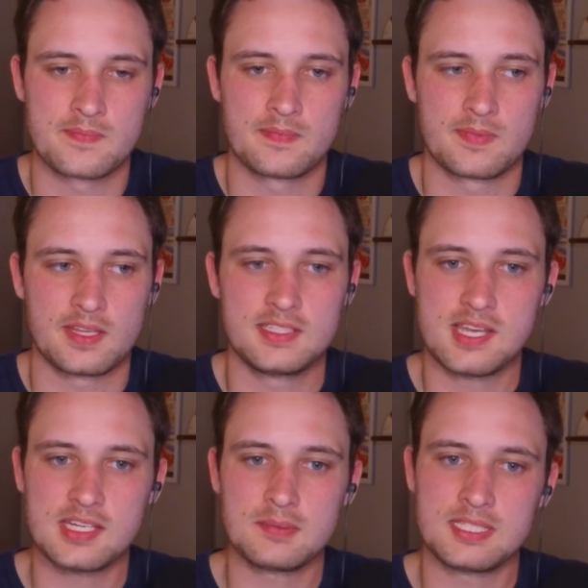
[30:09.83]
It's
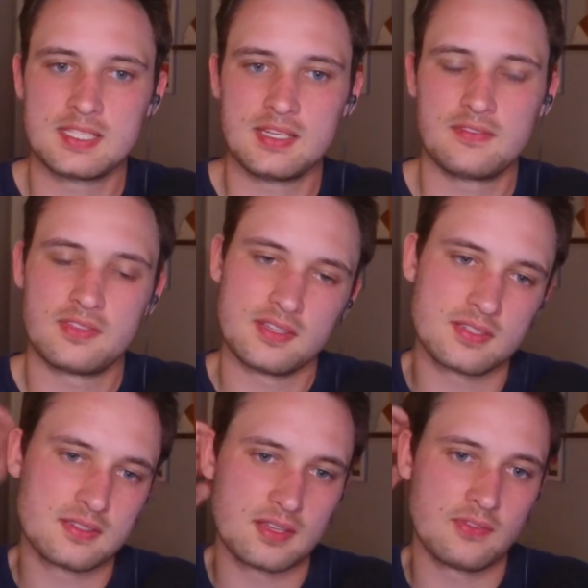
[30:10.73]
yet to be seen
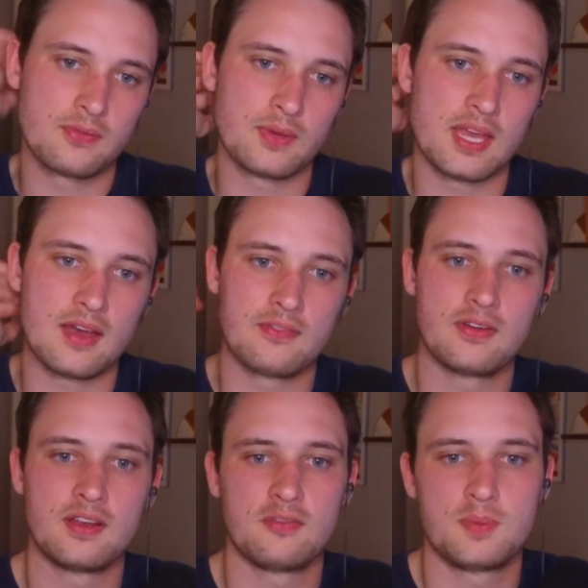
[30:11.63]
if we have
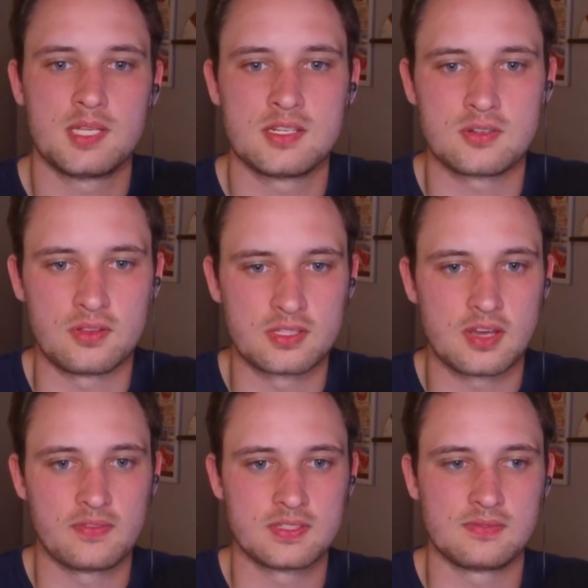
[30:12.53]
enough potential on this
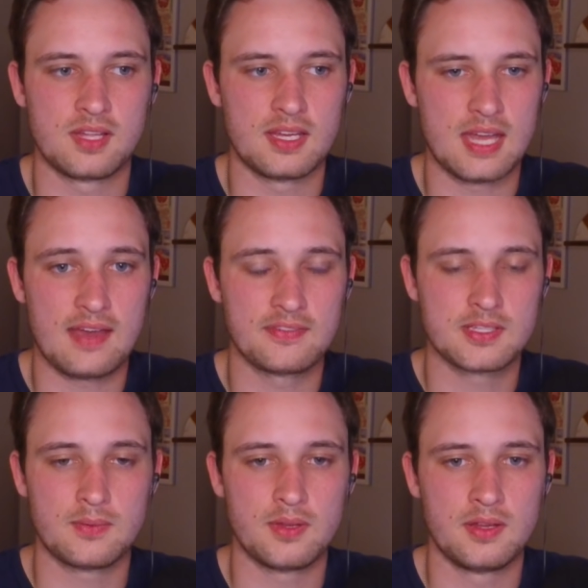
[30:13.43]
offensive line to have
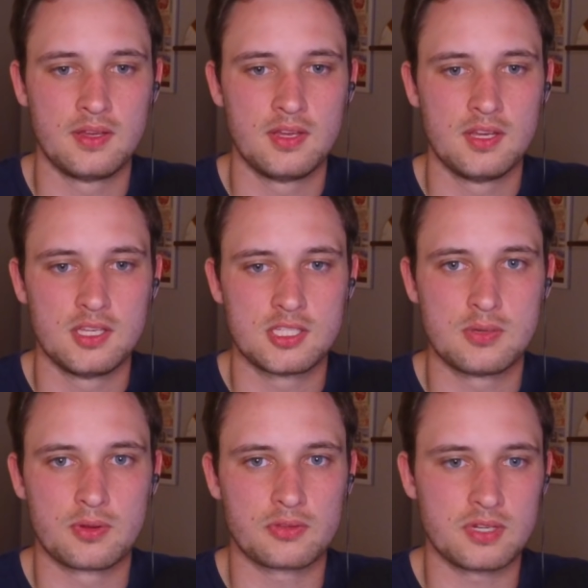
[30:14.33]
someone 2
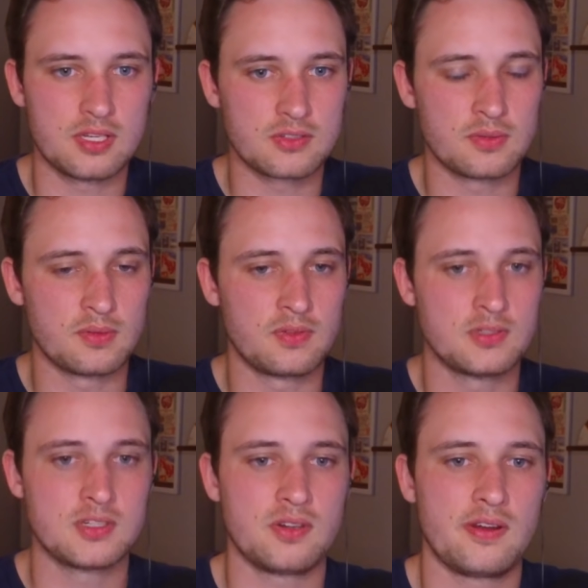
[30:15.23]
or 3 years from the
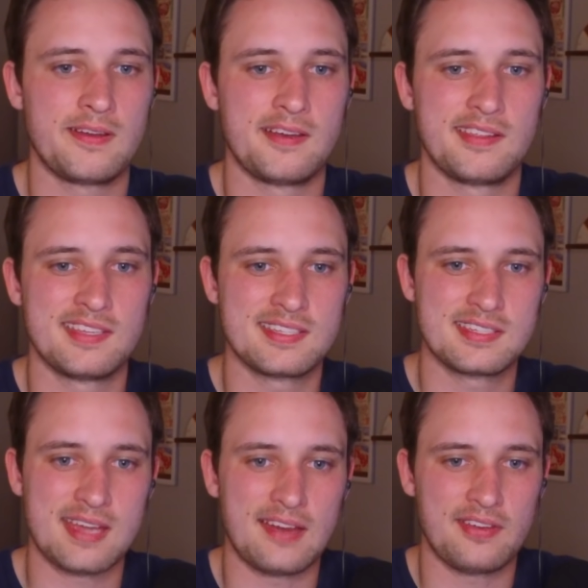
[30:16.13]
future. This
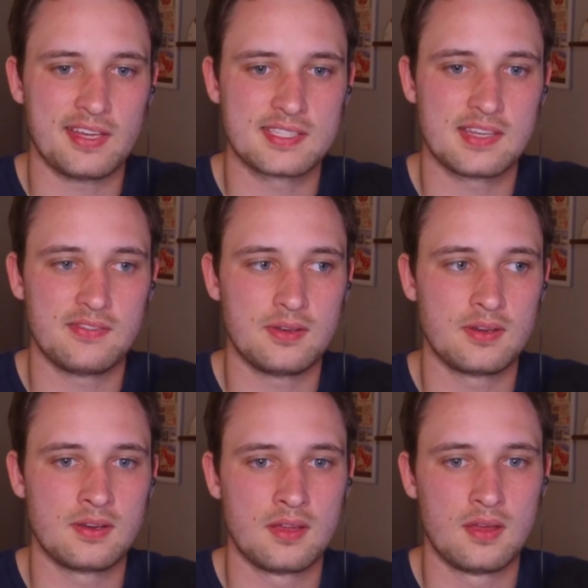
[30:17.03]
staff has
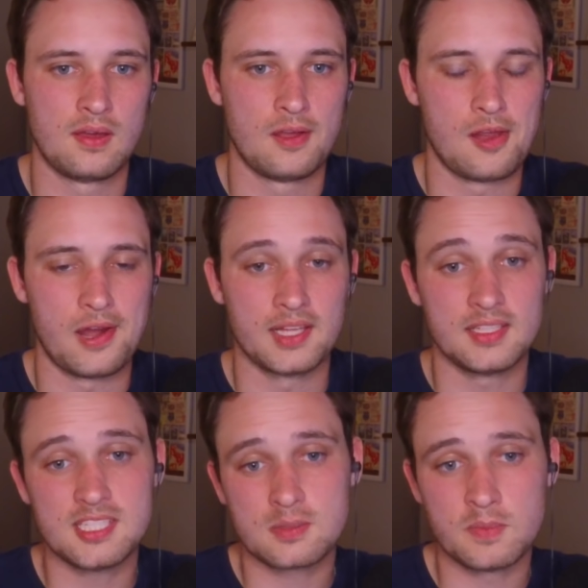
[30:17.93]
given at
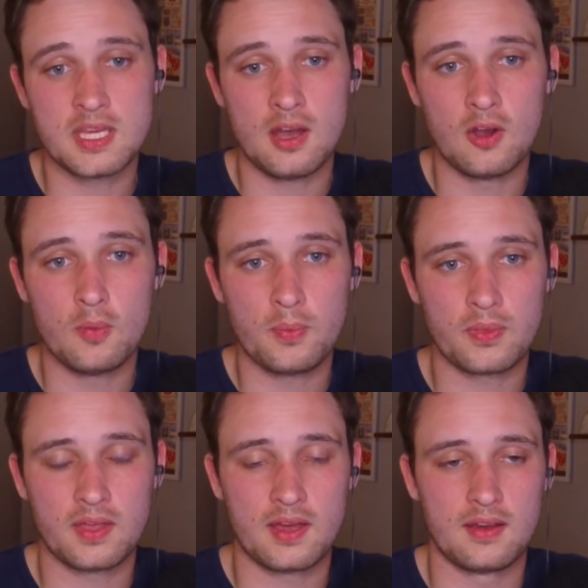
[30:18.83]
least me hope
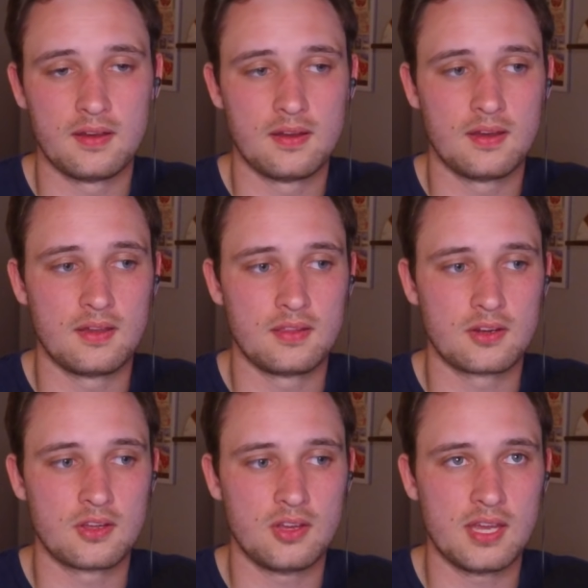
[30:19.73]
that they're
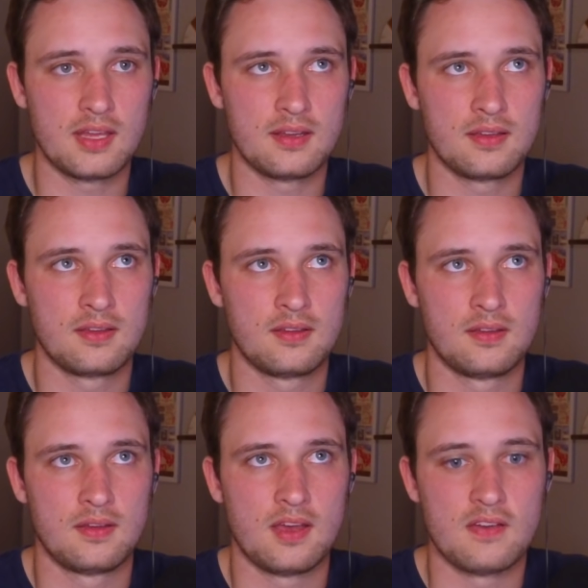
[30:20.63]
good at
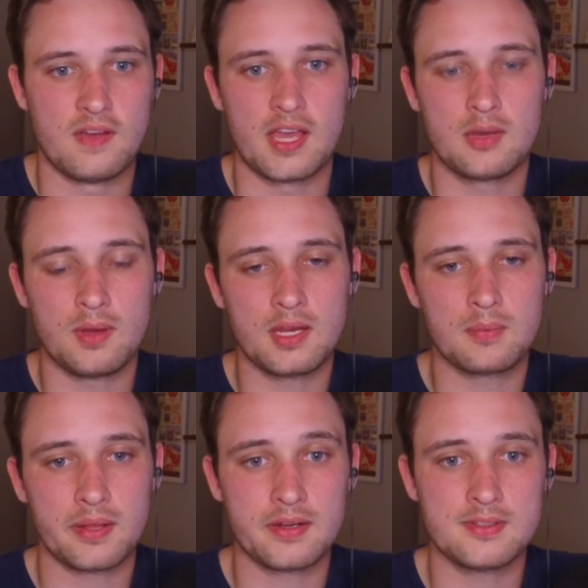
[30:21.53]
evaluating
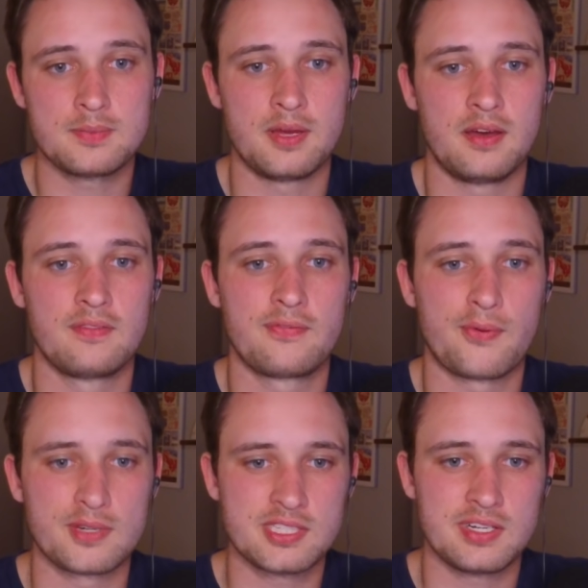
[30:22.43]
players, but
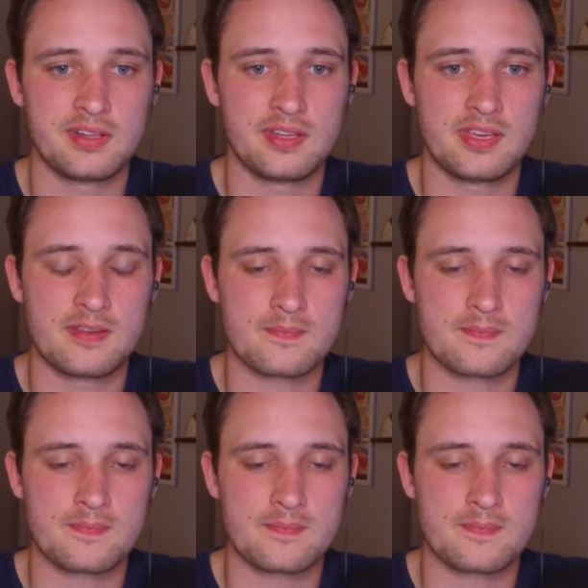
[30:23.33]
unfortunately,